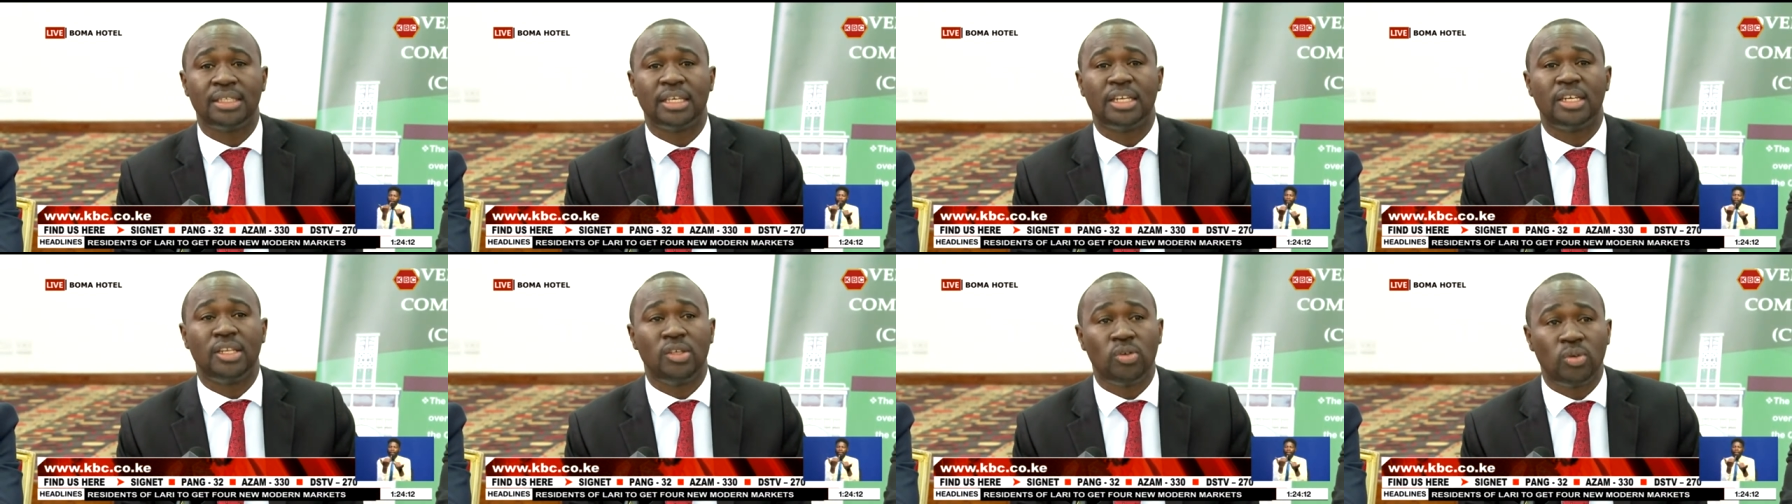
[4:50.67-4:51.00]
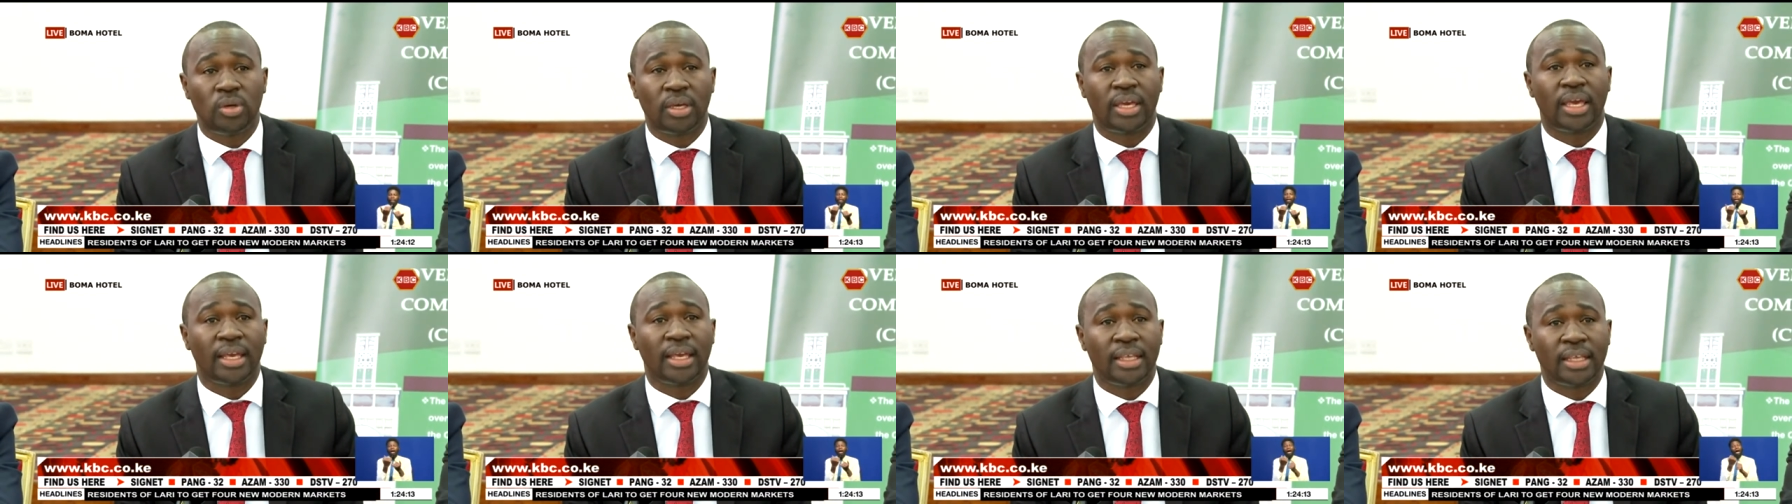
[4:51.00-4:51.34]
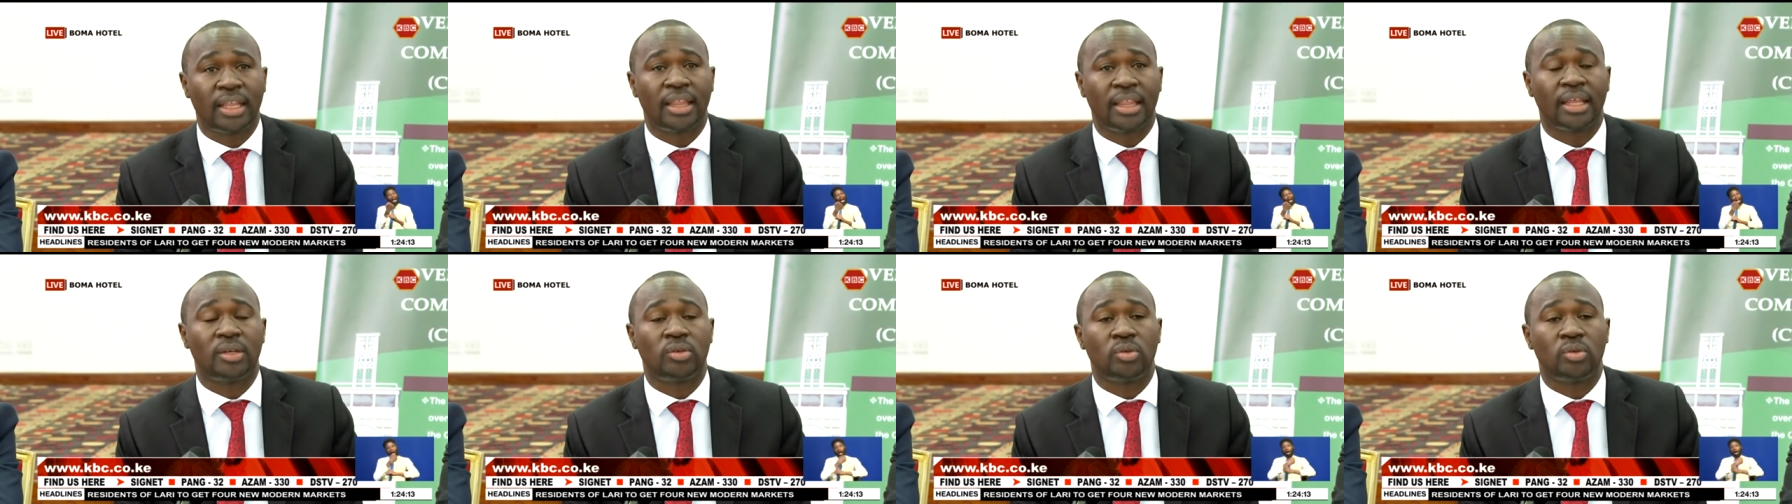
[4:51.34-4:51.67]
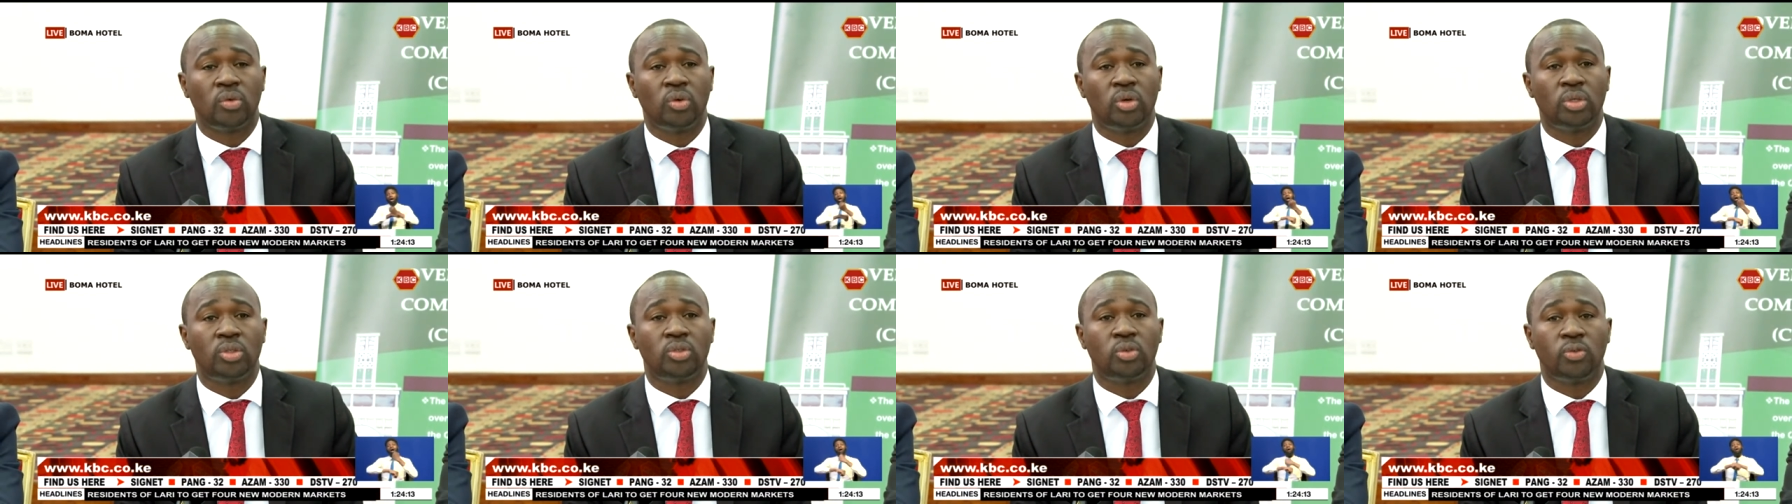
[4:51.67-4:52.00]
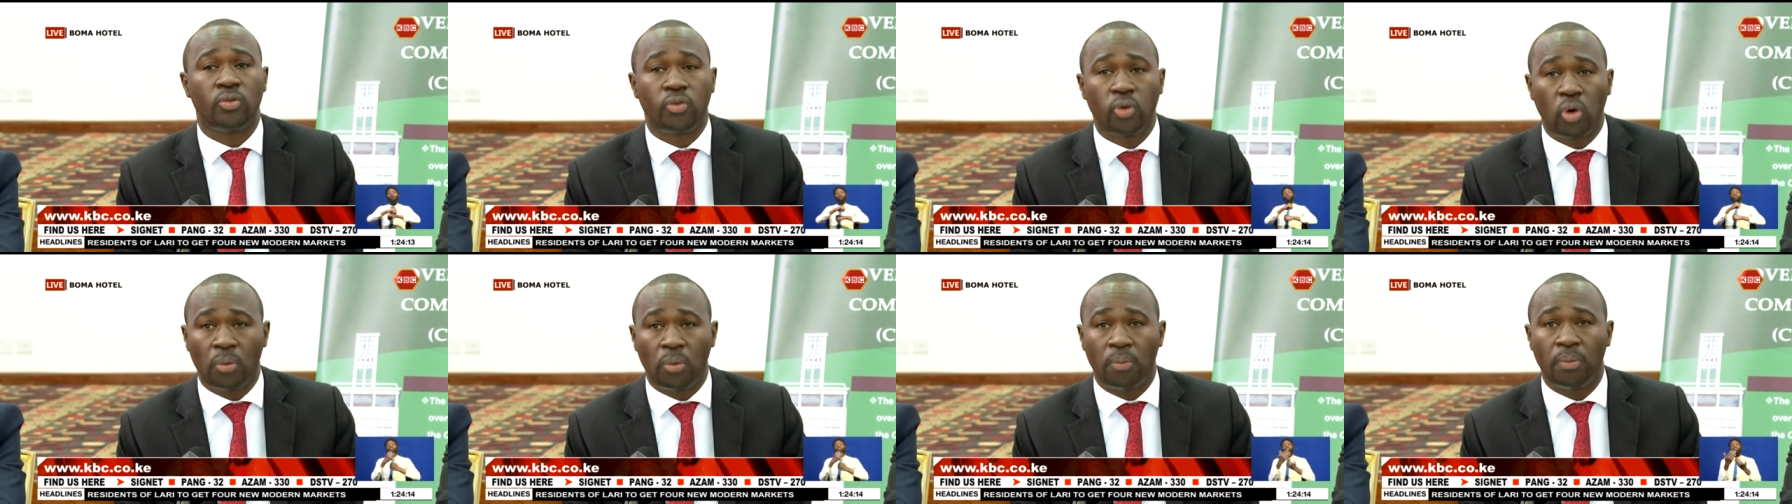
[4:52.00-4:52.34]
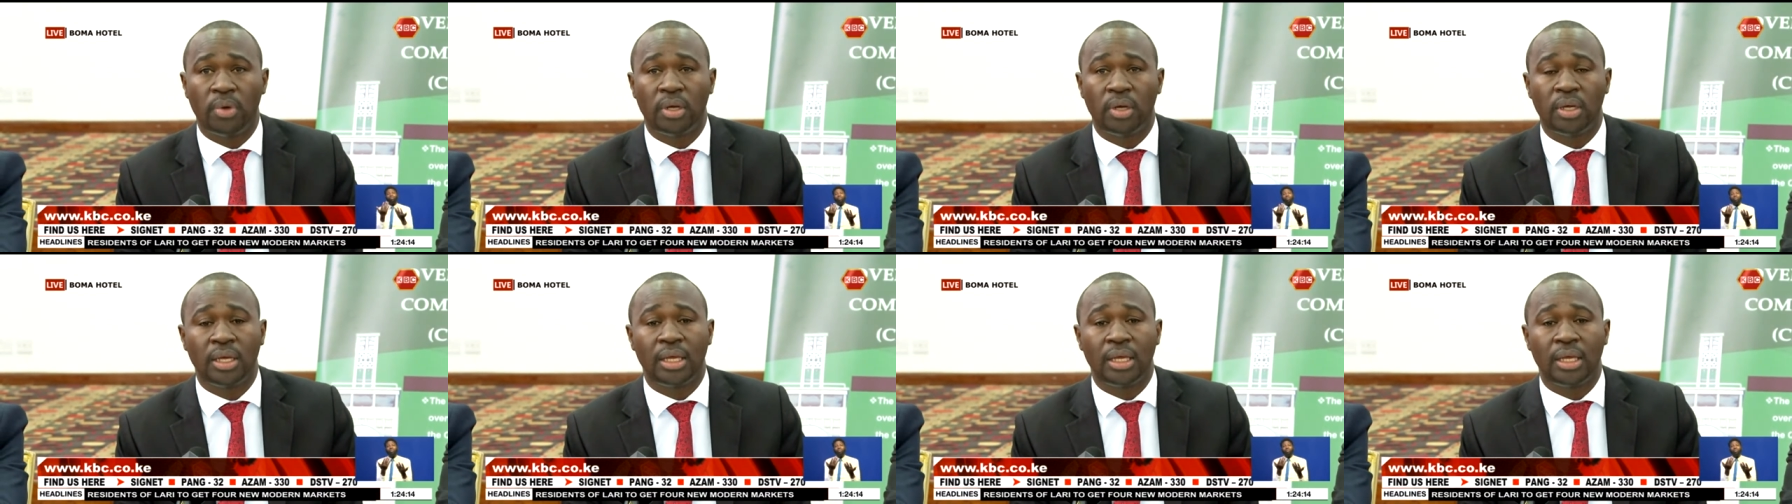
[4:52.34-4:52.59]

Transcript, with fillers: the new Kenya that we want to form,